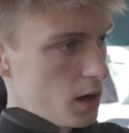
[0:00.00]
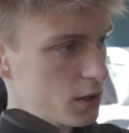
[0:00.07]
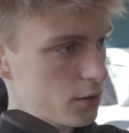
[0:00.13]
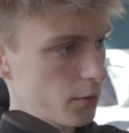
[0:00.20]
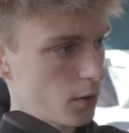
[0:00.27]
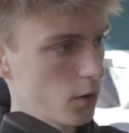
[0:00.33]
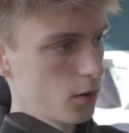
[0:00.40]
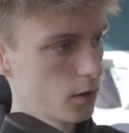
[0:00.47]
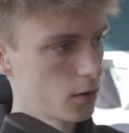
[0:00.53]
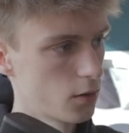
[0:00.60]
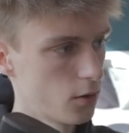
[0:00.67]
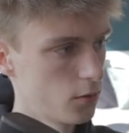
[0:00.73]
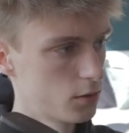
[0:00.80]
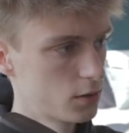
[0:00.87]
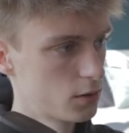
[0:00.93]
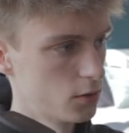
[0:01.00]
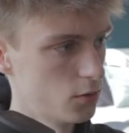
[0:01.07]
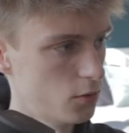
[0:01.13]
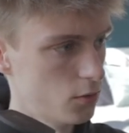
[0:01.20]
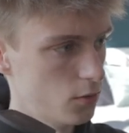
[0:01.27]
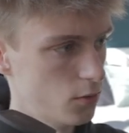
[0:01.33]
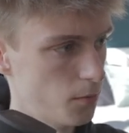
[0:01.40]
So we're going to go
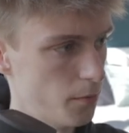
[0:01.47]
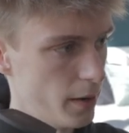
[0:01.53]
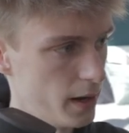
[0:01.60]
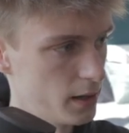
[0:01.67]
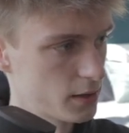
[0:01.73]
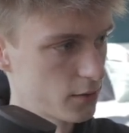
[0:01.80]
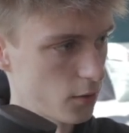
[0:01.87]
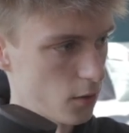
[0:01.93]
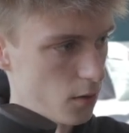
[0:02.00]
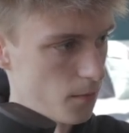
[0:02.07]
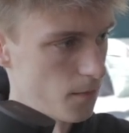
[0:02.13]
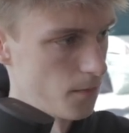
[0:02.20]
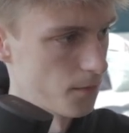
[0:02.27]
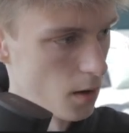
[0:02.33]
to base form,